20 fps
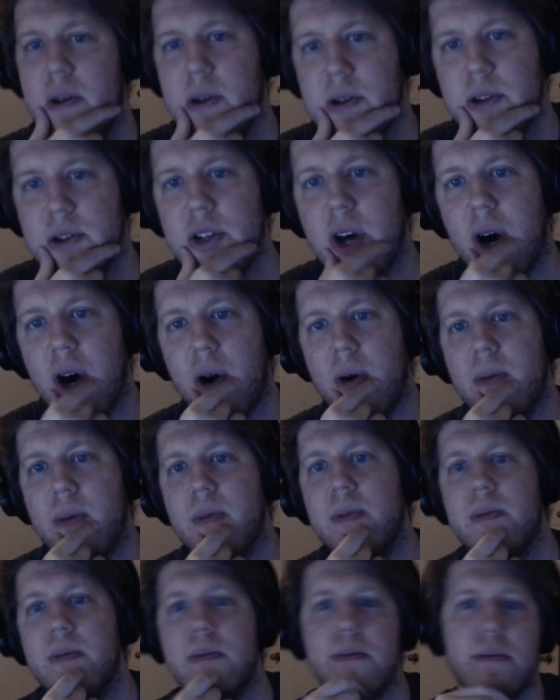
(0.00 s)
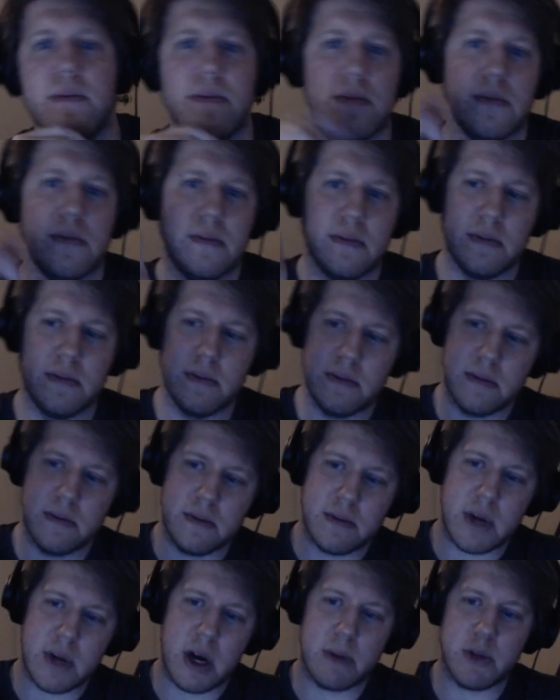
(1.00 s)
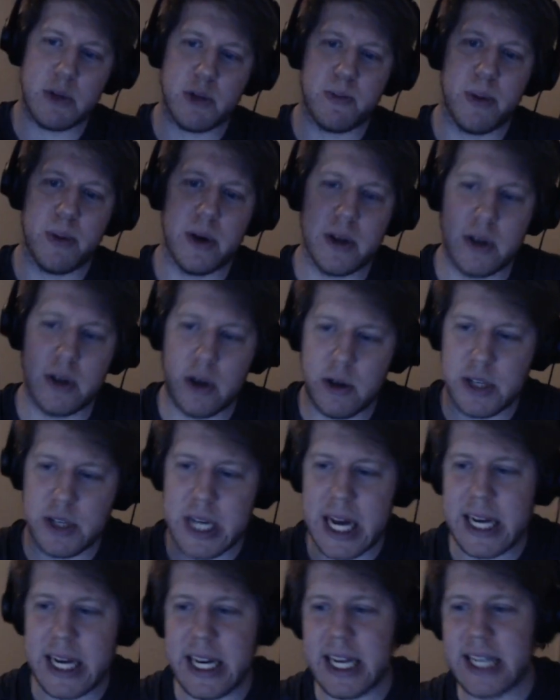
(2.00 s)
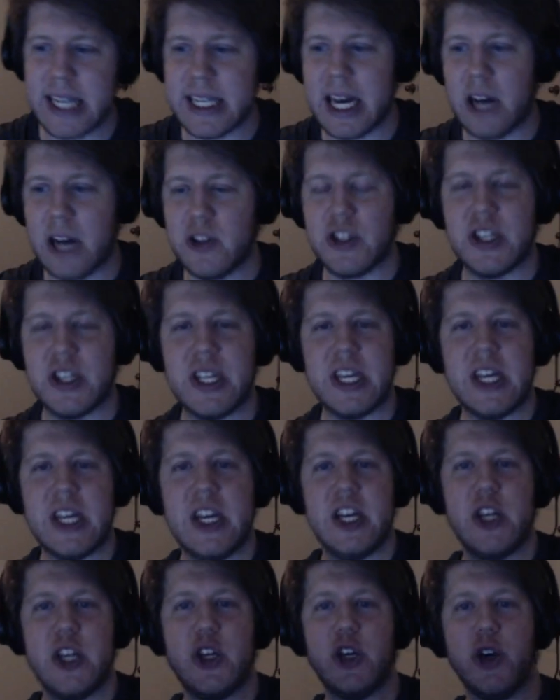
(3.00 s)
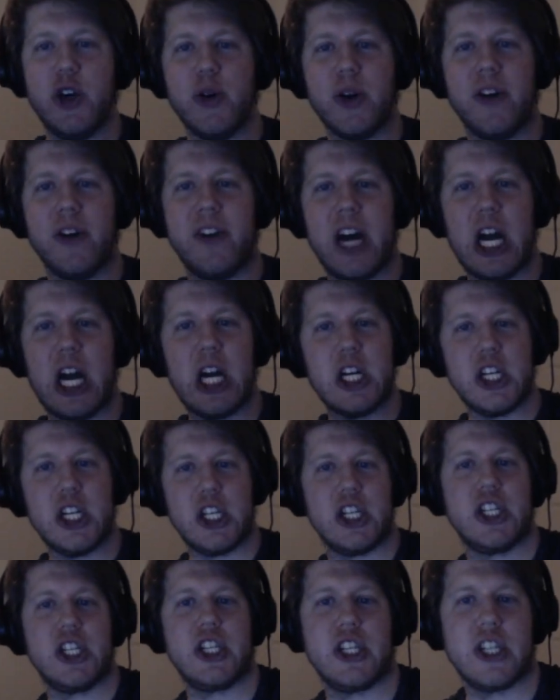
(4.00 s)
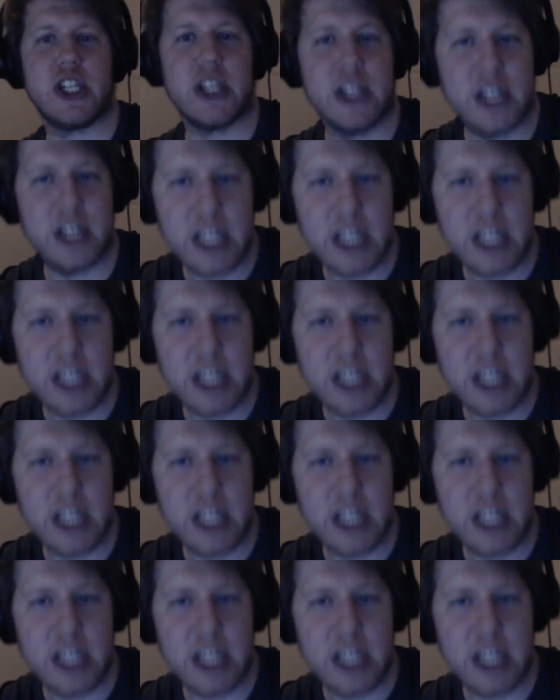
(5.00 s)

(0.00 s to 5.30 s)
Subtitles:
So, I'm just putting those ideas out to the universe.